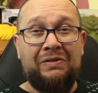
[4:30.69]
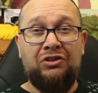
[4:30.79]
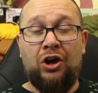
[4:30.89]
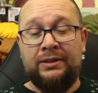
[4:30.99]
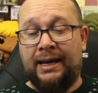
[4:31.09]

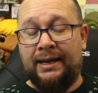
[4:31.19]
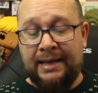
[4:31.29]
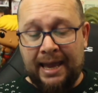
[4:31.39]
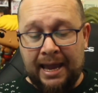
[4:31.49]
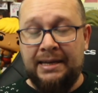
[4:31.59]
not had
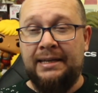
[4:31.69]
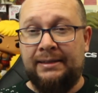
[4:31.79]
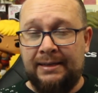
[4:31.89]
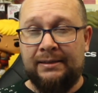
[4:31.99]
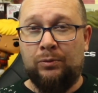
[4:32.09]
any
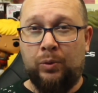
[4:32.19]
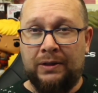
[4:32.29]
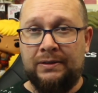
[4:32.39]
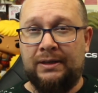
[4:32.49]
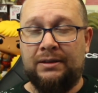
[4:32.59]
decent
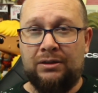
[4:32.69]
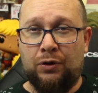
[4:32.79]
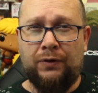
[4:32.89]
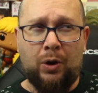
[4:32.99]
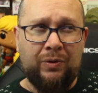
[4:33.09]
ones yet so
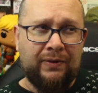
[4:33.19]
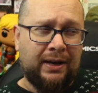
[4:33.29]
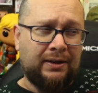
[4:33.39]
far. We've had